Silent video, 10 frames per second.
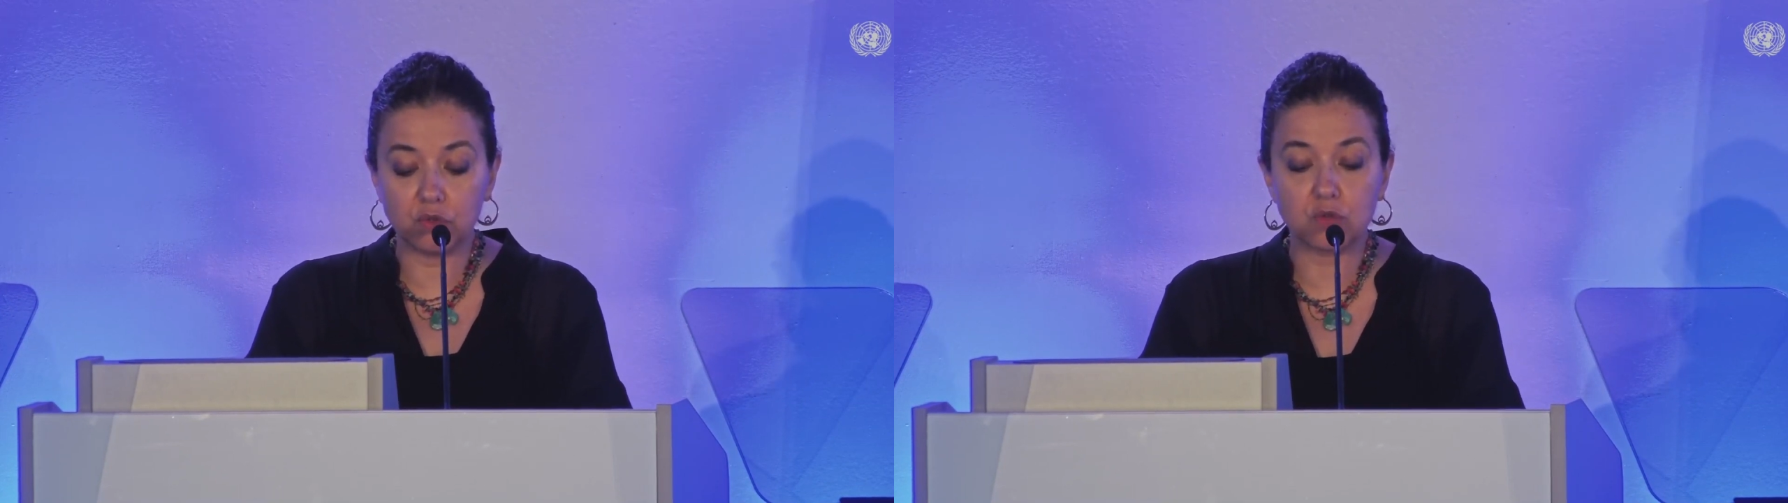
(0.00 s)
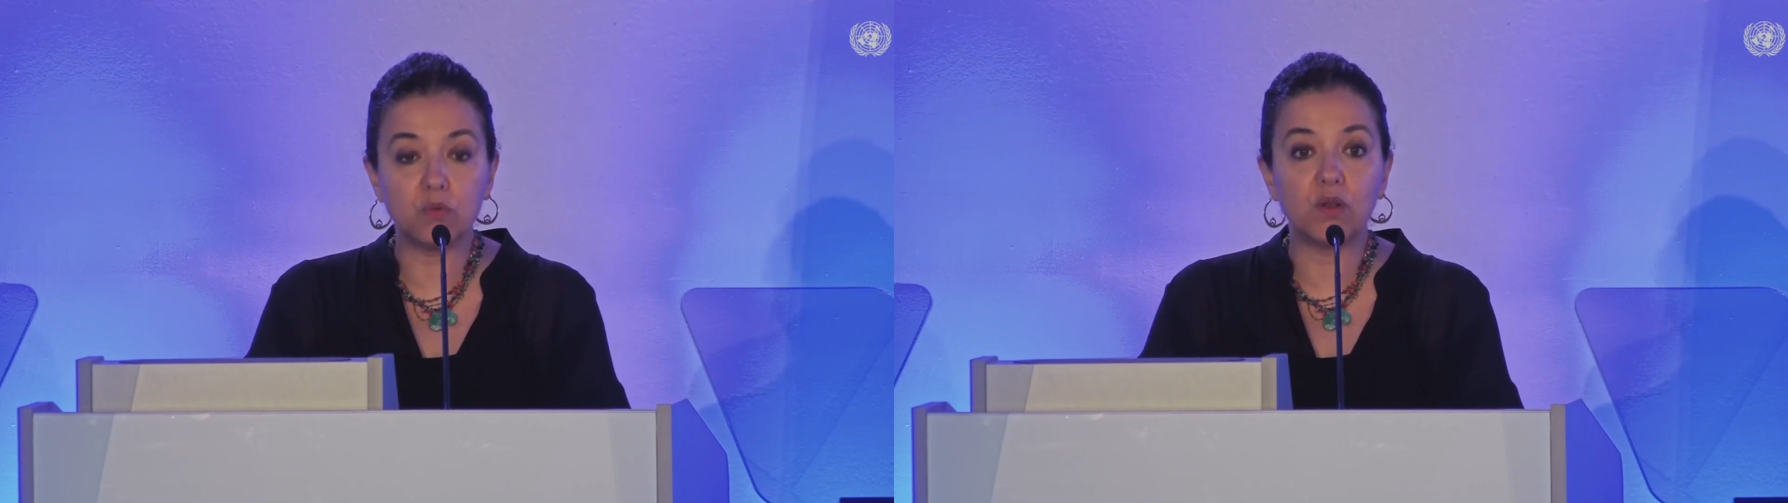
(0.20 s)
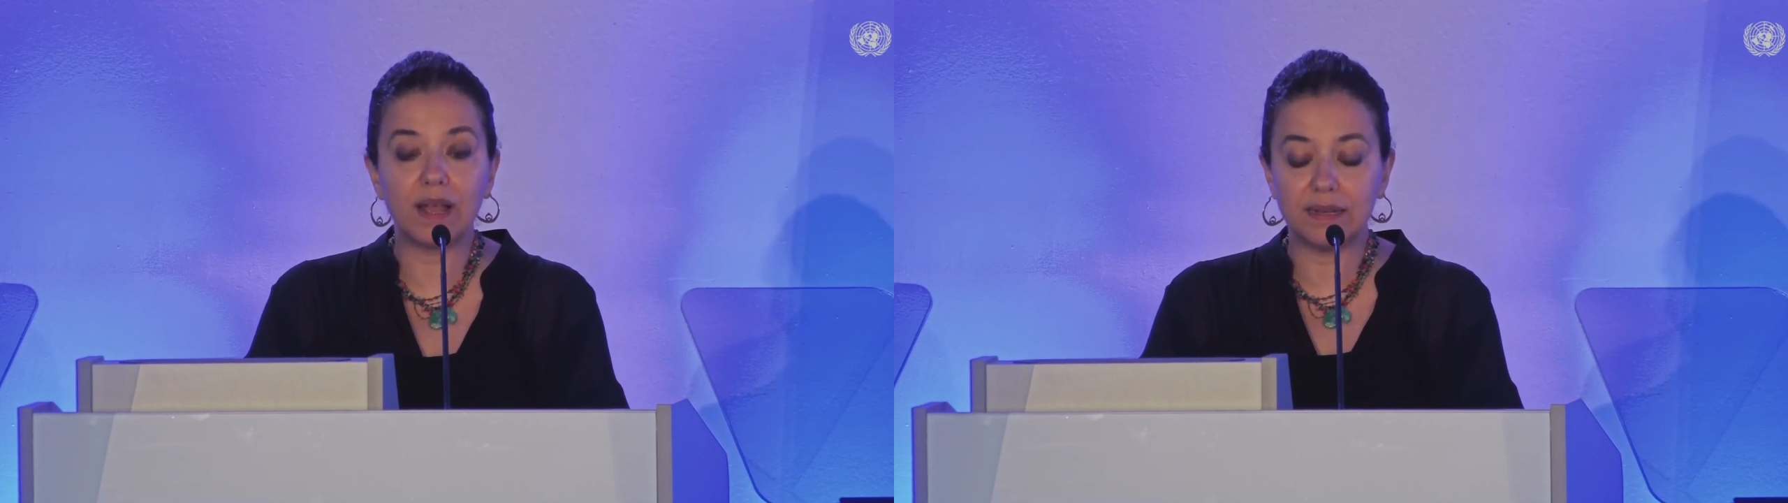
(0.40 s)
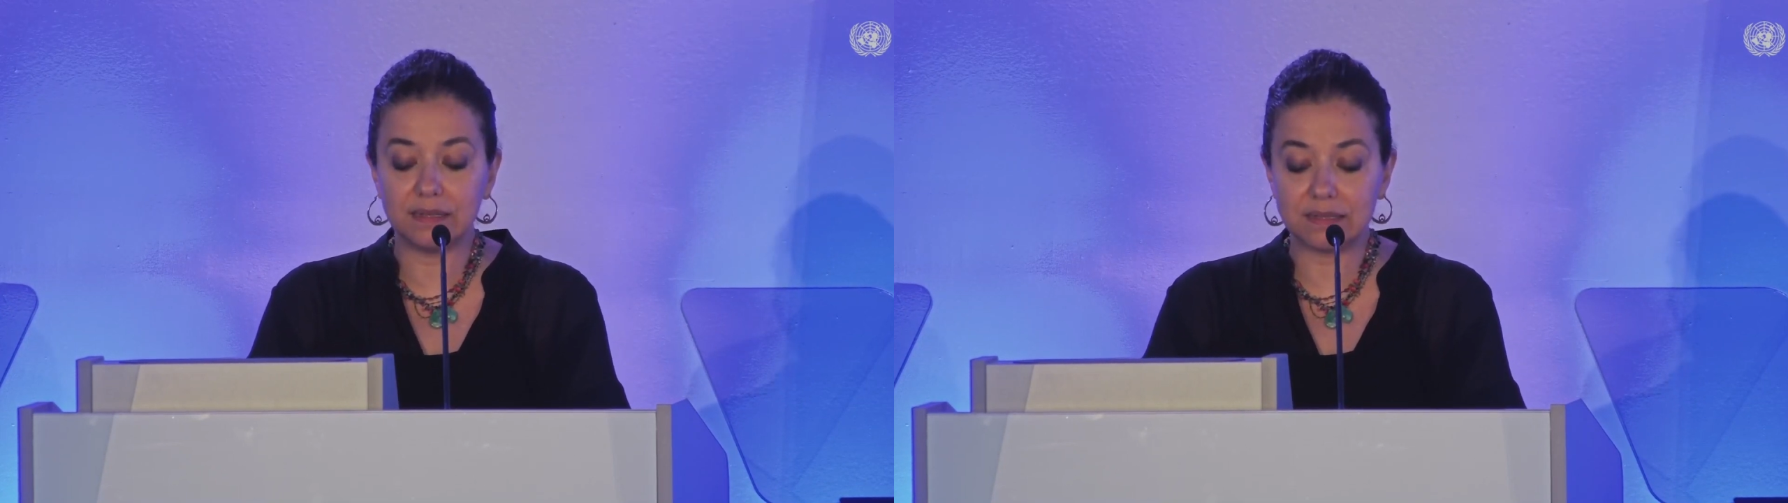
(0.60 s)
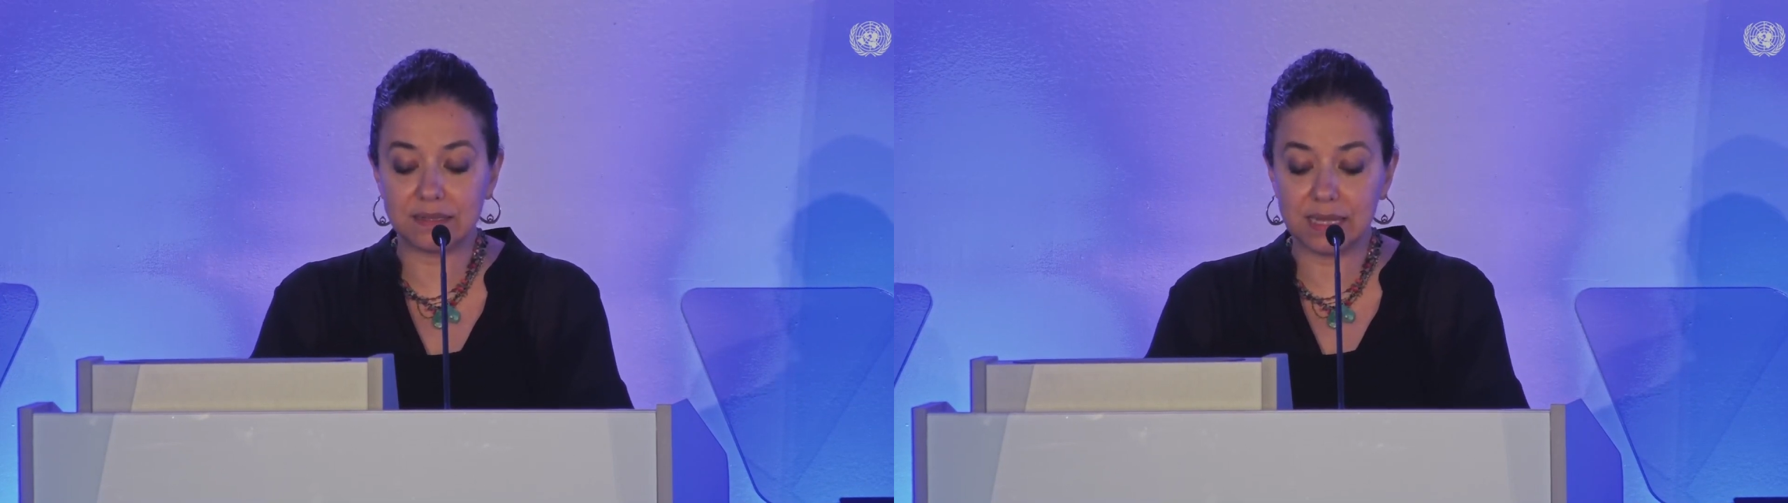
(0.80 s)
to small
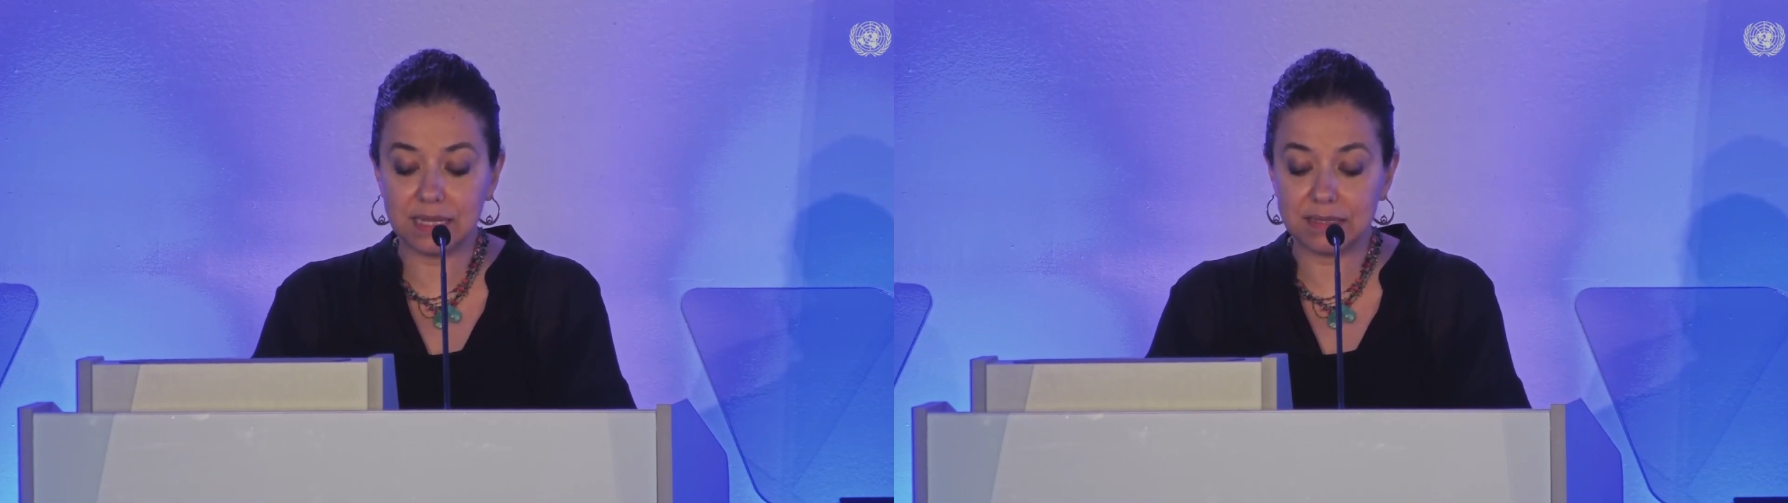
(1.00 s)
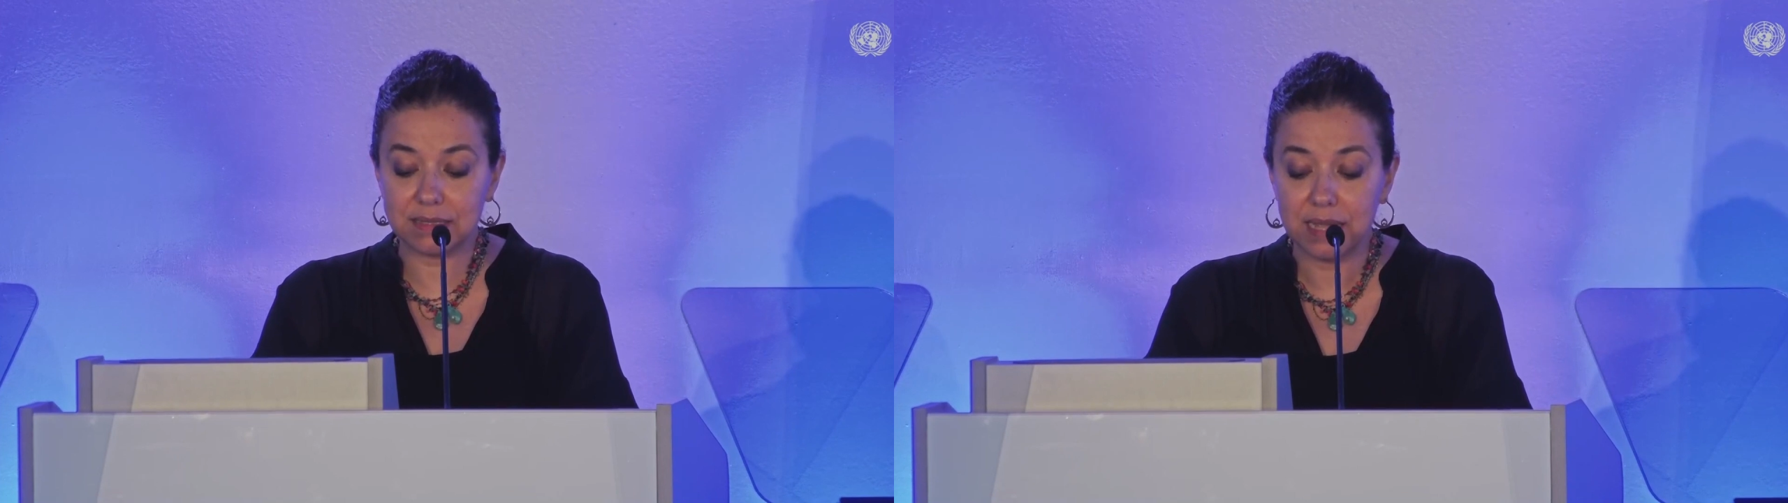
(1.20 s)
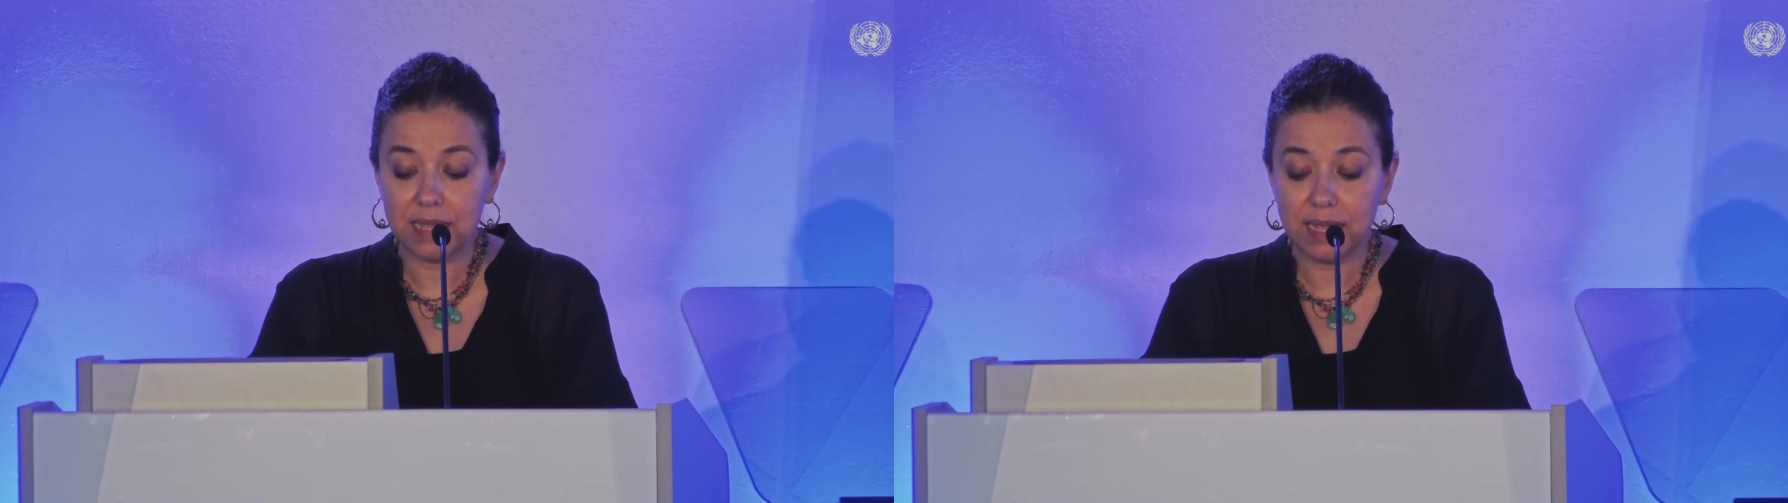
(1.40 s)
island states